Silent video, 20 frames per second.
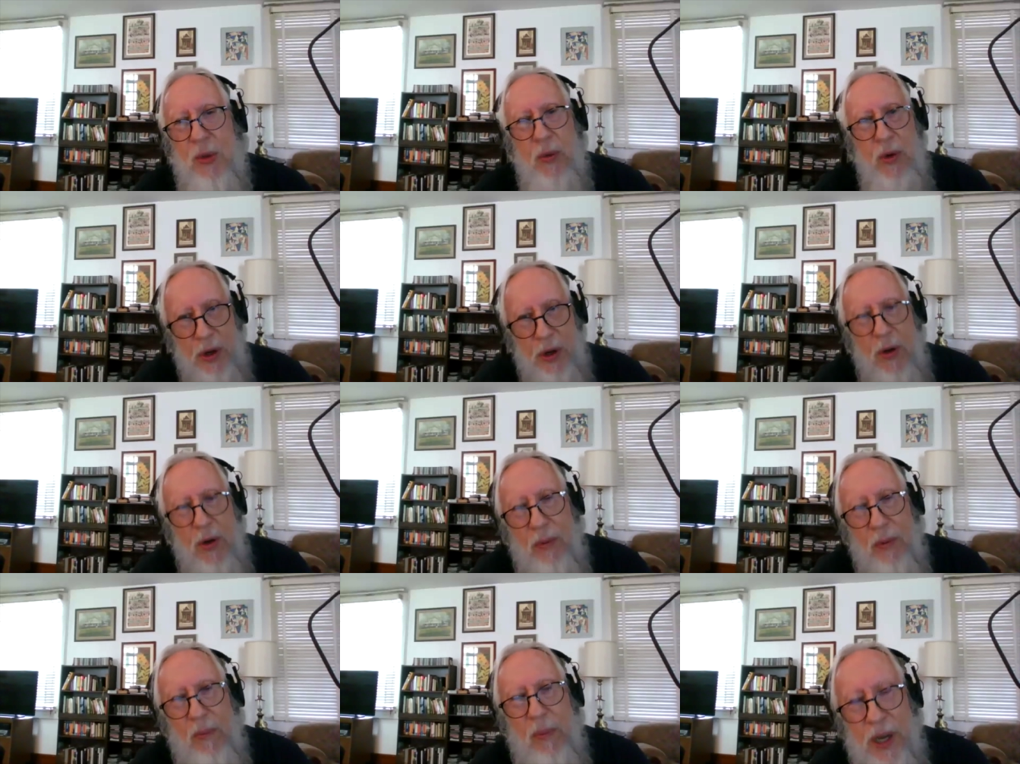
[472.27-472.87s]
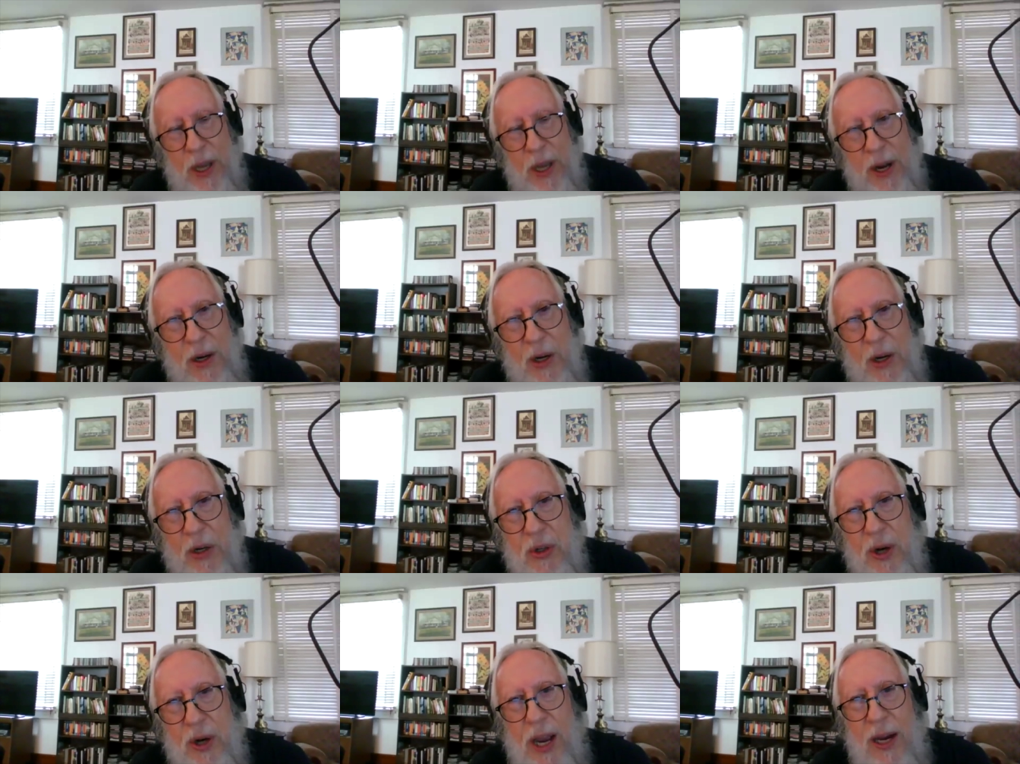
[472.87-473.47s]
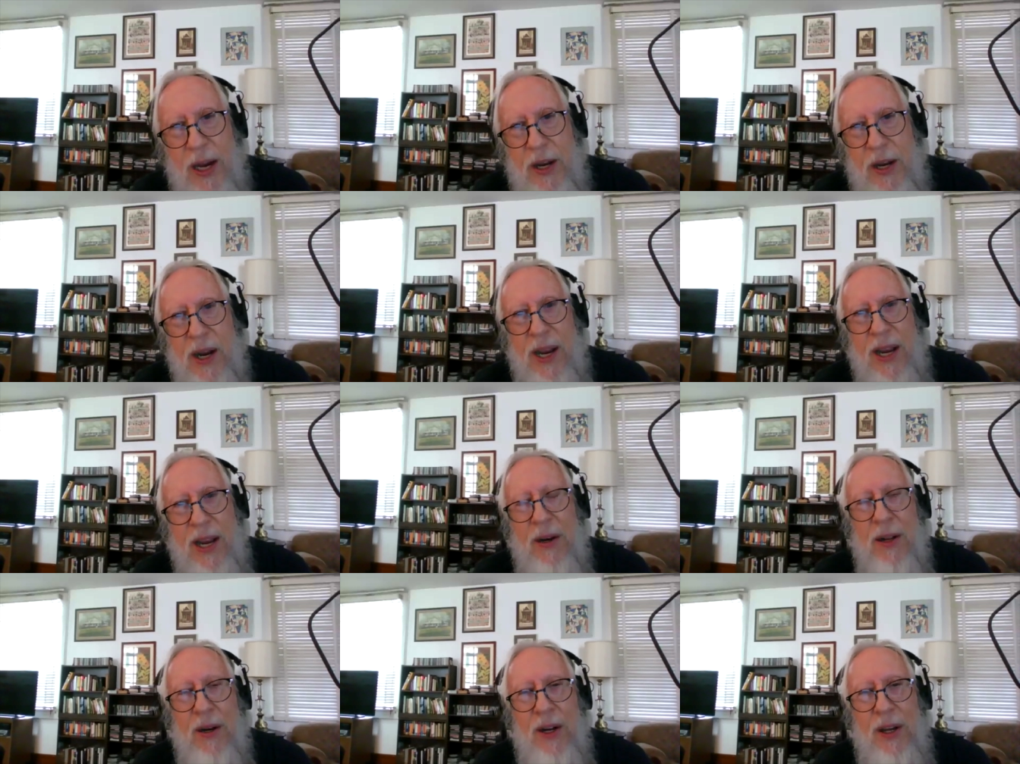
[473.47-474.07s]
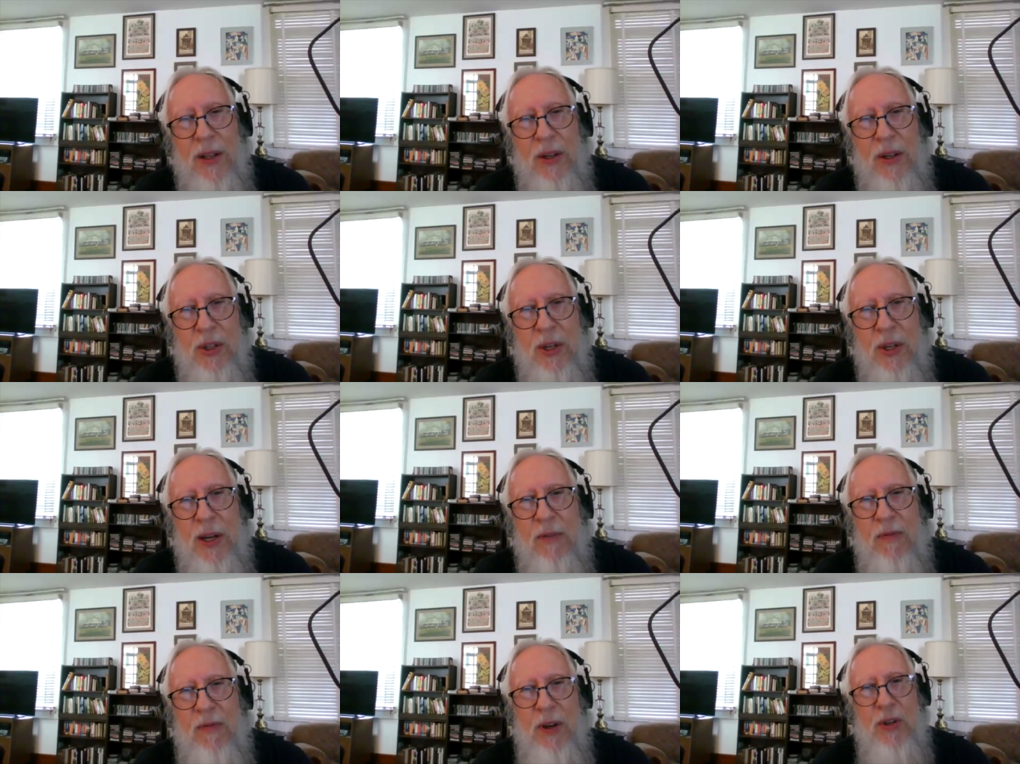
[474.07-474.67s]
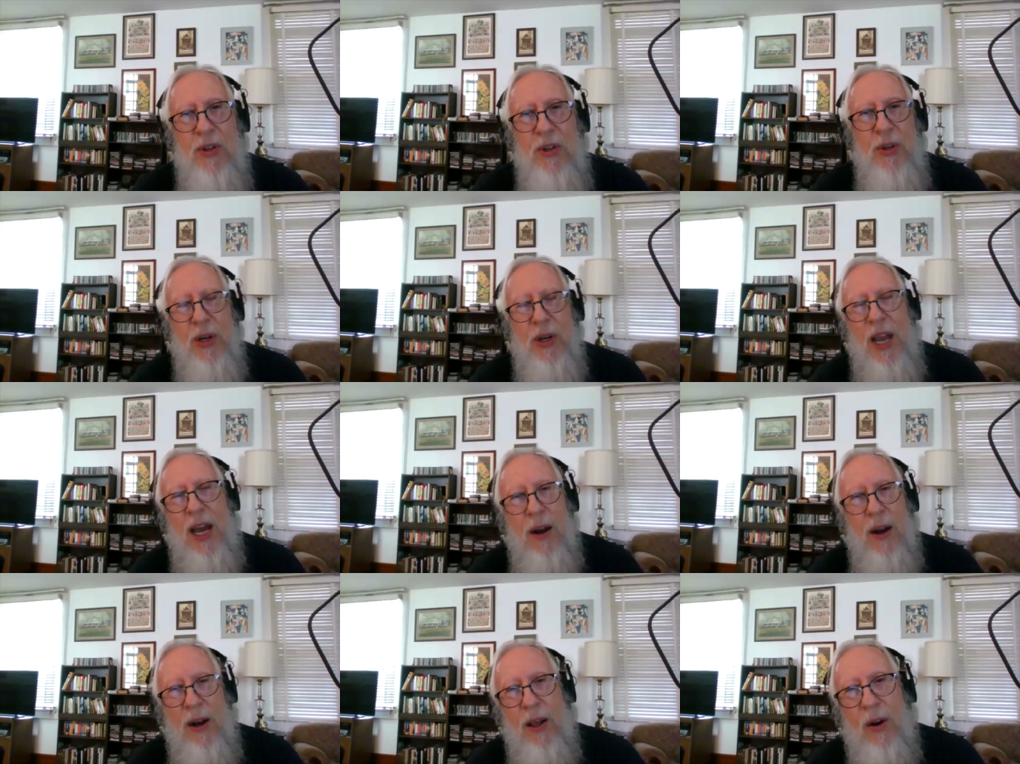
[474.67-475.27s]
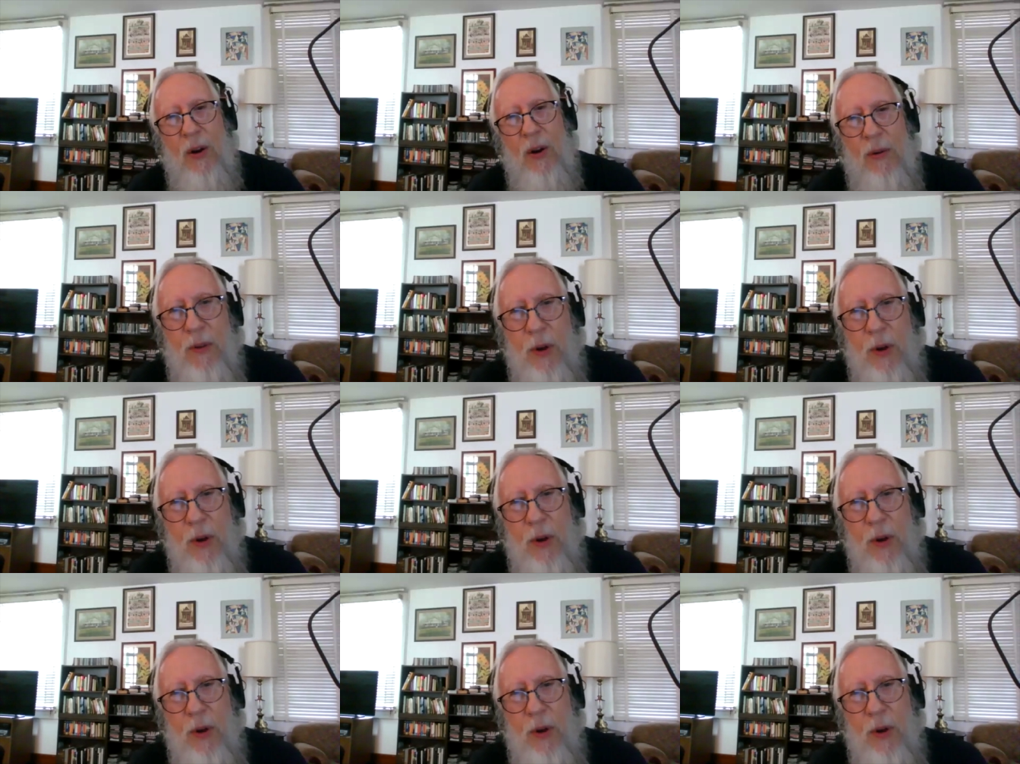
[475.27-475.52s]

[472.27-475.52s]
were you beginning to try your hand at other stuff as you got a little